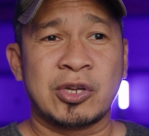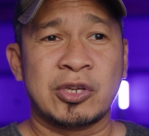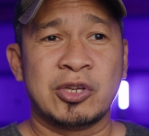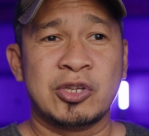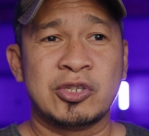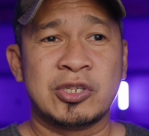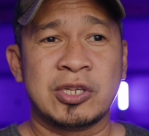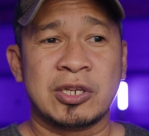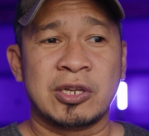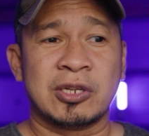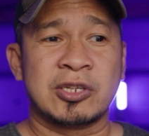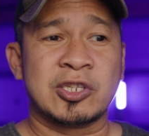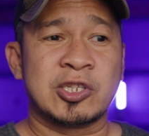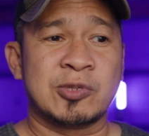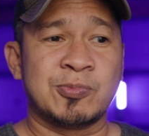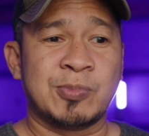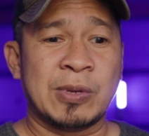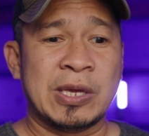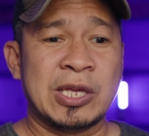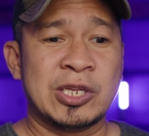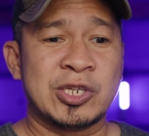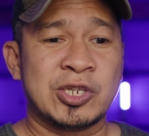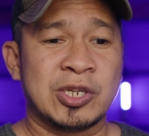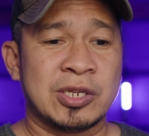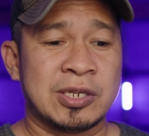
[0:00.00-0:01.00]
I used it on a
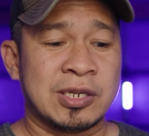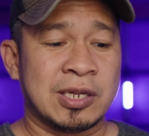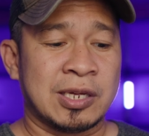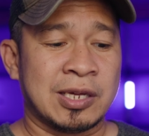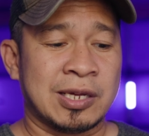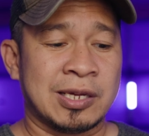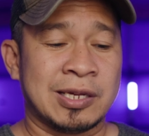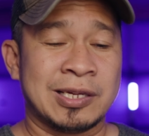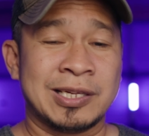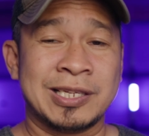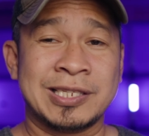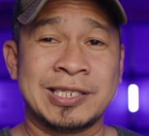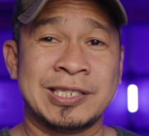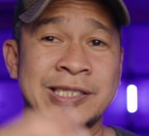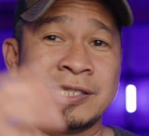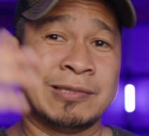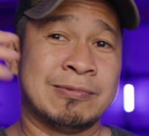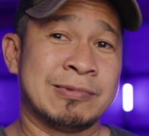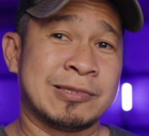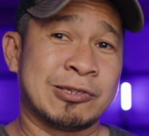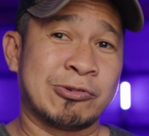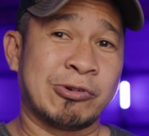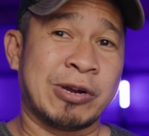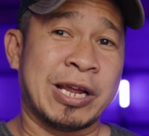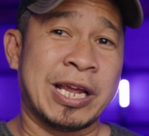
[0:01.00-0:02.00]
speech, and it
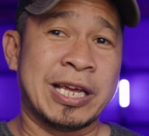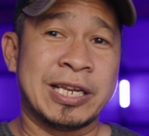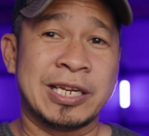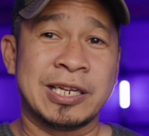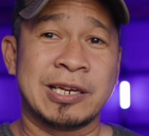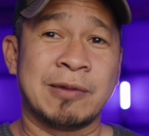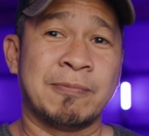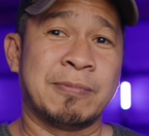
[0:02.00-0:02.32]
created